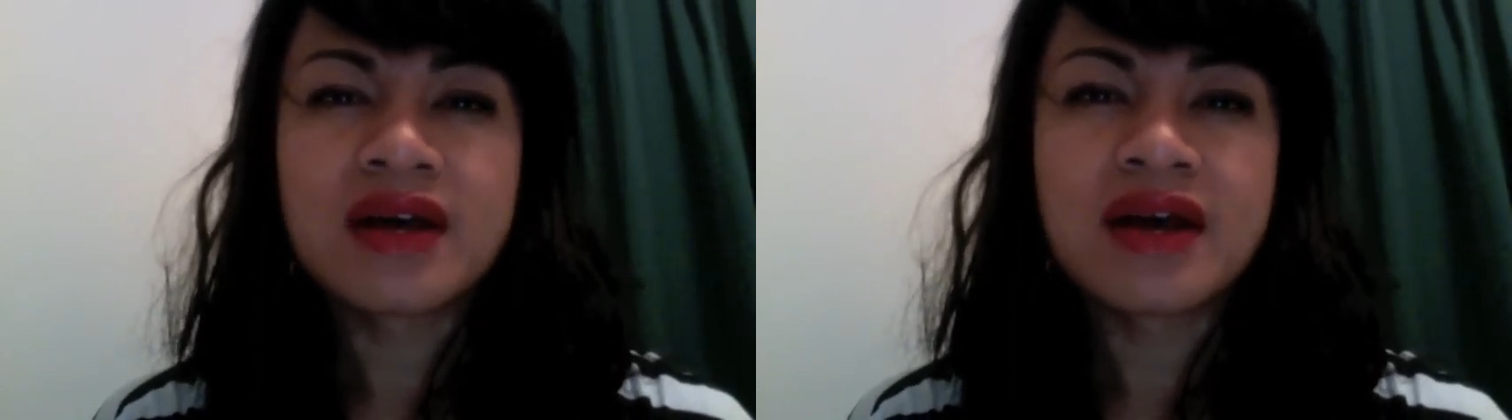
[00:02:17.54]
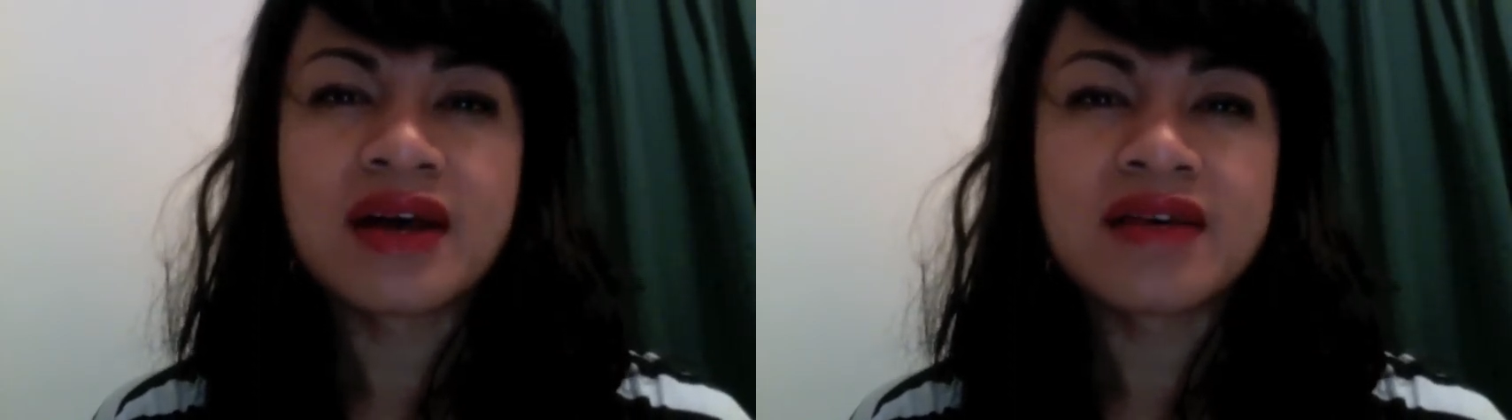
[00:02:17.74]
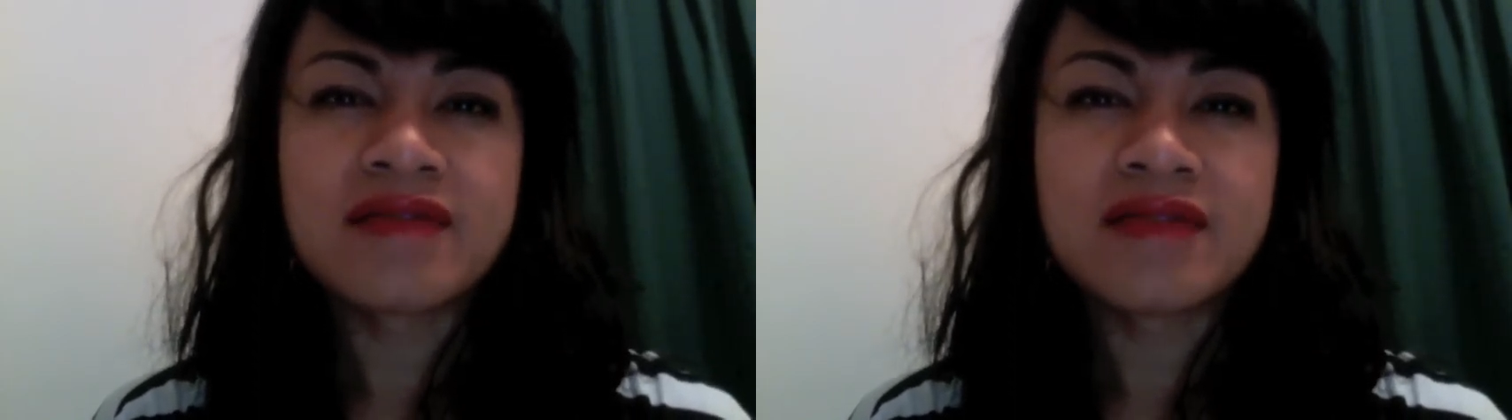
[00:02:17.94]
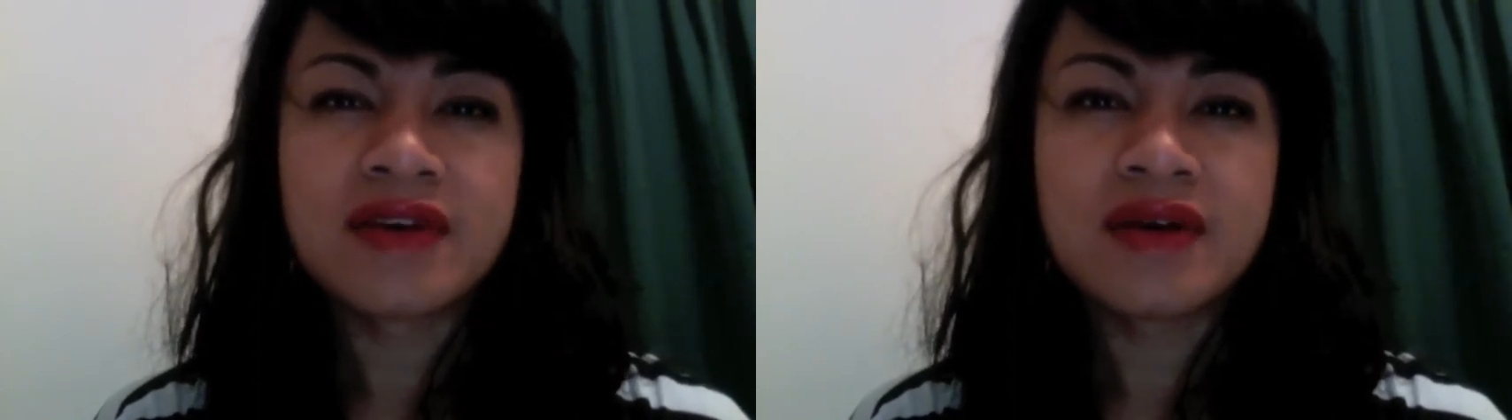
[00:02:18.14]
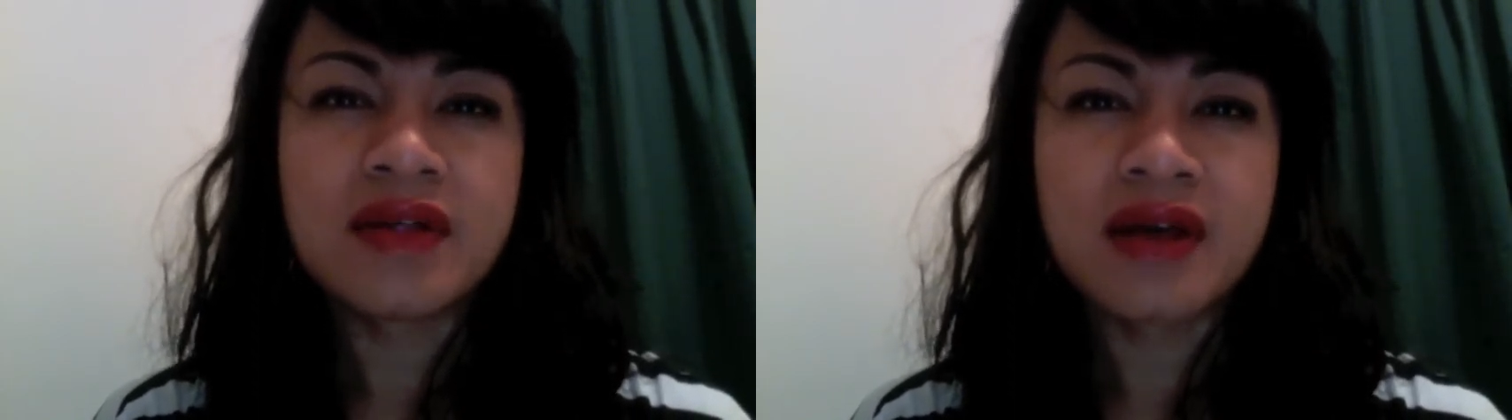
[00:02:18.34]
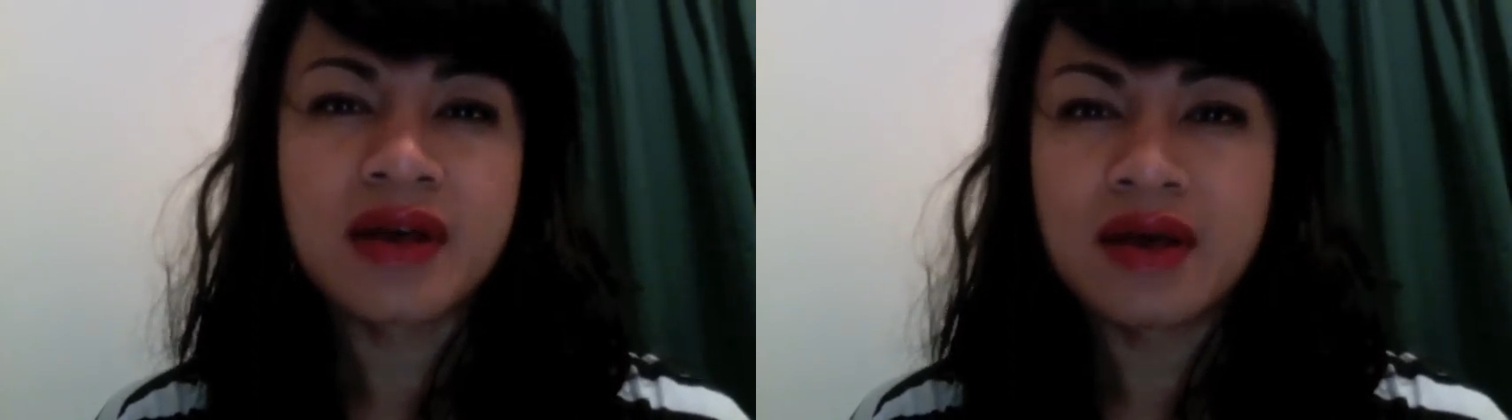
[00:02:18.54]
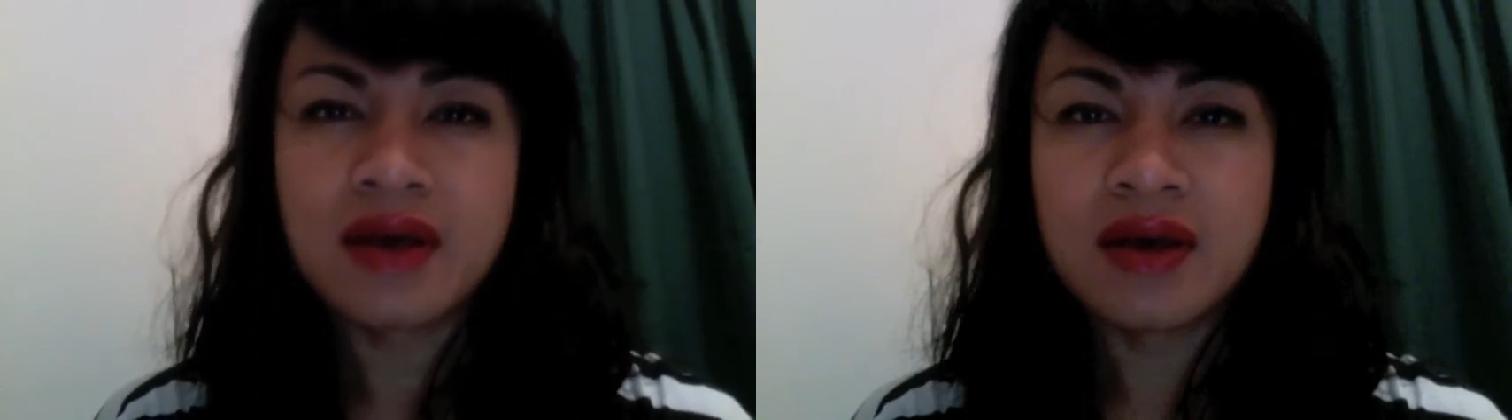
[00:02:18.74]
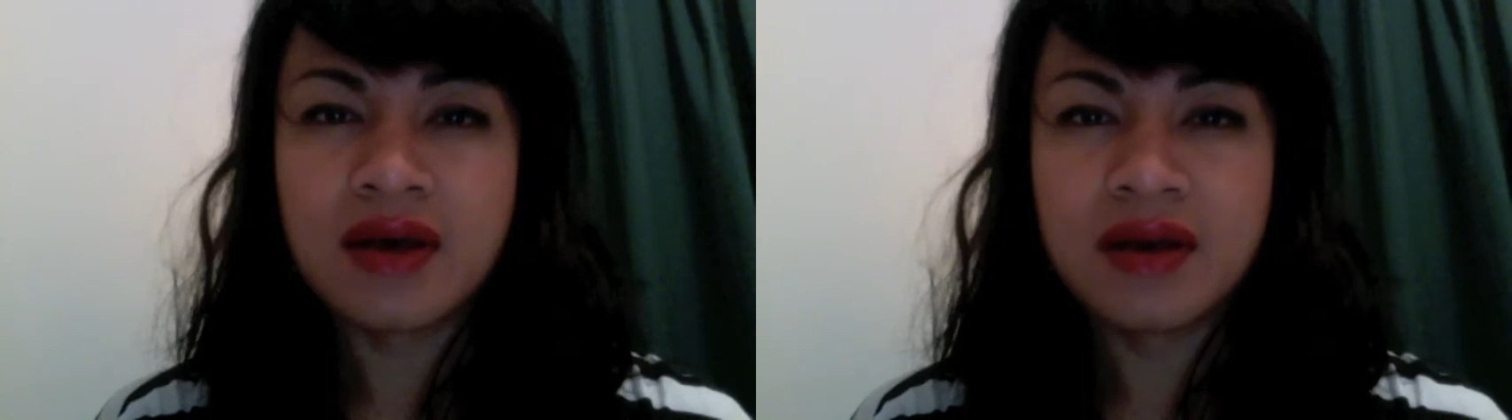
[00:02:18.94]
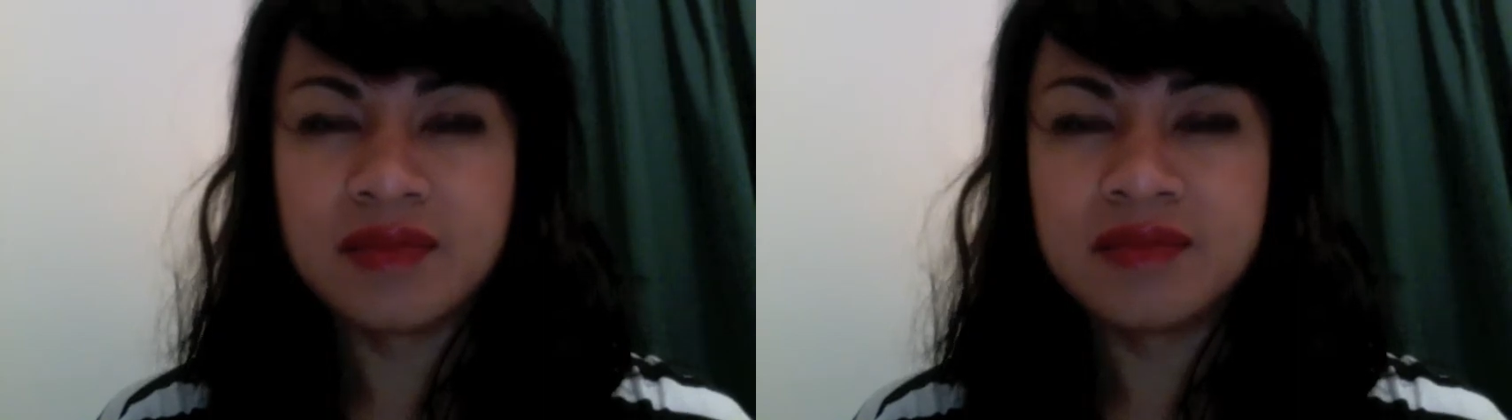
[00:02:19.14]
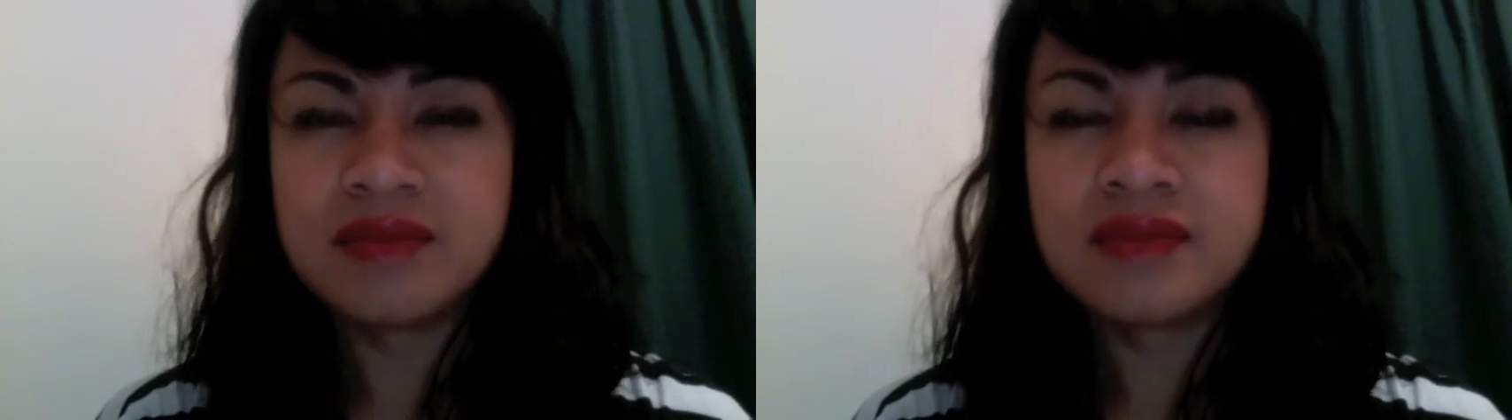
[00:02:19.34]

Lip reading: I feel like I'm